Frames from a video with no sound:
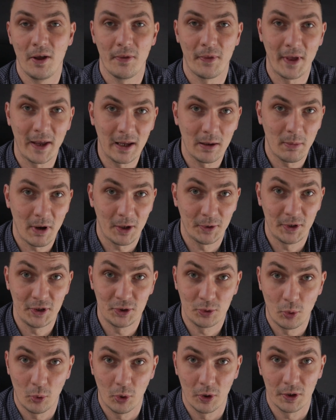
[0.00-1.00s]
thing about
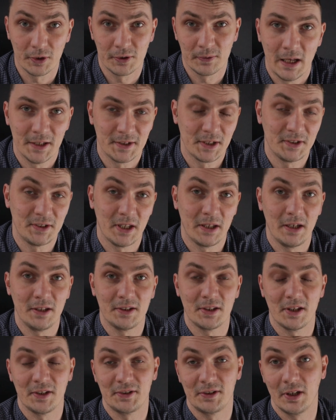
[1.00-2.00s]
this course. As I said,
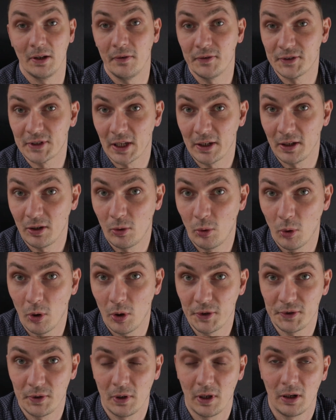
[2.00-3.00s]
it's a self-study
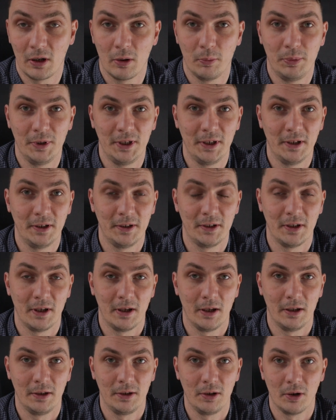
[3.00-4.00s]
course. You can complete it
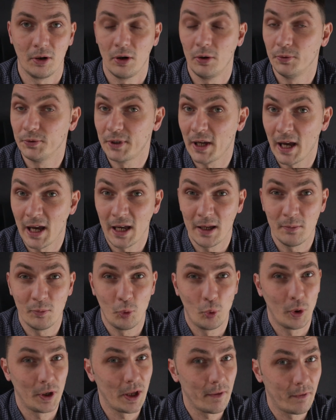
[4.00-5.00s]
in your own
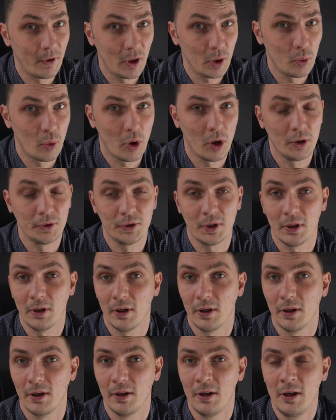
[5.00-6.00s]
time, whenever you want.
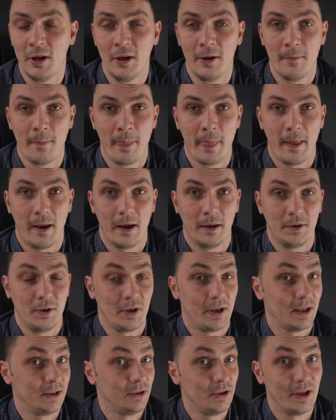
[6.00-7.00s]
Uh, and
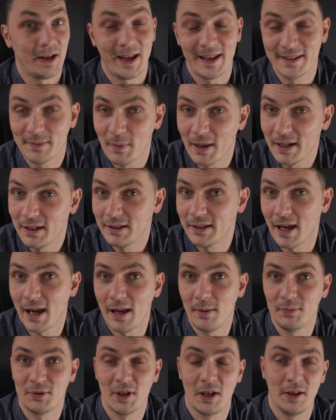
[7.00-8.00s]
you can do it as many times